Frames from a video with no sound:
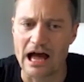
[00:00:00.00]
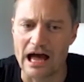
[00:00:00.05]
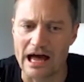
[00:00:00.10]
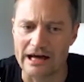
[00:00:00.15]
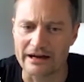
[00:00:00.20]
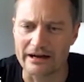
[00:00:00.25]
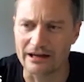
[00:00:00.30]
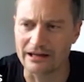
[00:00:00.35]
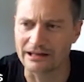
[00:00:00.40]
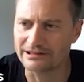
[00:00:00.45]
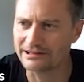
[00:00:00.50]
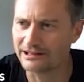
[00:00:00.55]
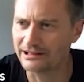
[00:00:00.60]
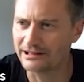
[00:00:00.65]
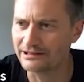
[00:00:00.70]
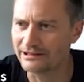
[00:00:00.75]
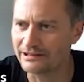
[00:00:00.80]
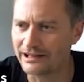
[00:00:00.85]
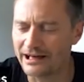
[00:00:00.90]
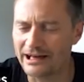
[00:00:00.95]
And I
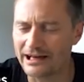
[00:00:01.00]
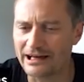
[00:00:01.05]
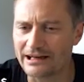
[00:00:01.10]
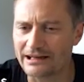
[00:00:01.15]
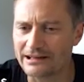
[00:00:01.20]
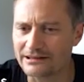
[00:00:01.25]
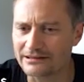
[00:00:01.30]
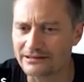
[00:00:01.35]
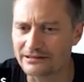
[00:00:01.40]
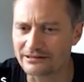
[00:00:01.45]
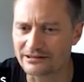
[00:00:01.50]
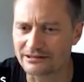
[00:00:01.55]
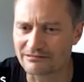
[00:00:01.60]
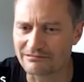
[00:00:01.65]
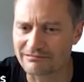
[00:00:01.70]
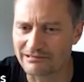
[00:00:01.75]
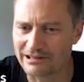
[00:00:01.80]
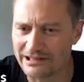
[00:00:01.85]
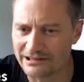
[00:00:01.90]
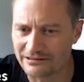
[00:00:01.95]
said, yeah, there's a
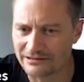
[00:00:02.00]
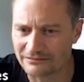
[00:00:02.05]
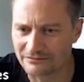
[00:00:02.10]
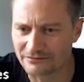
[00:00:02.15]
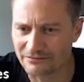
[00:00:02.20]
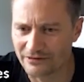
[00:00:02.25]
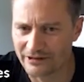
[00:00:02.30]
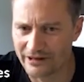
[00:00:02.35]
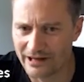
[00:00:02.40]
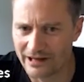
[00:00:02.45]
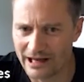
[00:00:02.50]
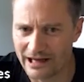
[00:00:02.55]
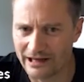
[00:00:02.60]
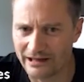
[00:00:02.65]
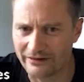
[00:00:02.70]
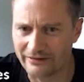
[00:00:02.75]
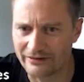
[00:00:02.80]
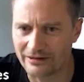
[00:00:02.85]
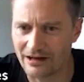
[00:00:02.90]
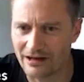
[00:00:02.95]
reason for
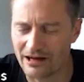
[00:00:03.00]
that.